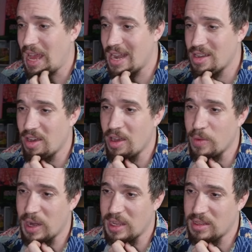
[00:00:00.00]
And now
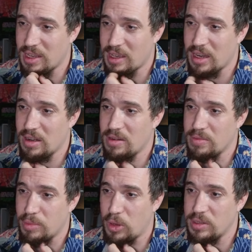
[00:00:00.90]
when I take here,
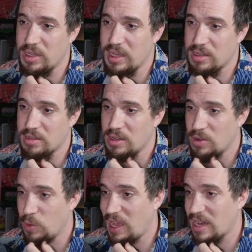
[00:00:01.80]
pawn takes,
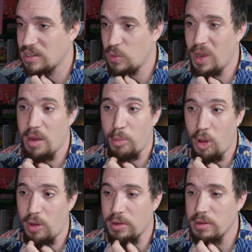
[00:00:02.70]
we actually win a
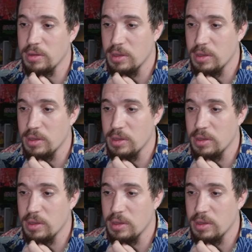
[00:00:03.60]
pawn.